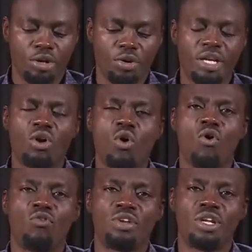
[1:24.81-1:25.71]
Not a
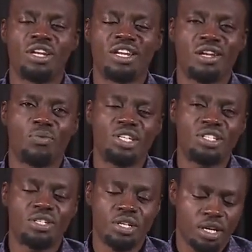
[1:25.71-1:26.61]
covenant
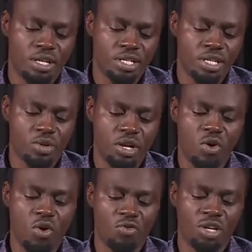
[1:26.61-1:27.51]
which uh, he says, not
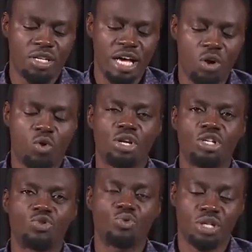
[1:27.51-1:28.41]
a covenant
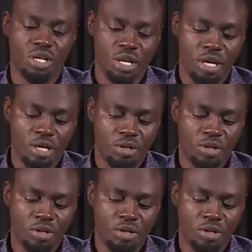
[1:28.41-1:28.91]
according to the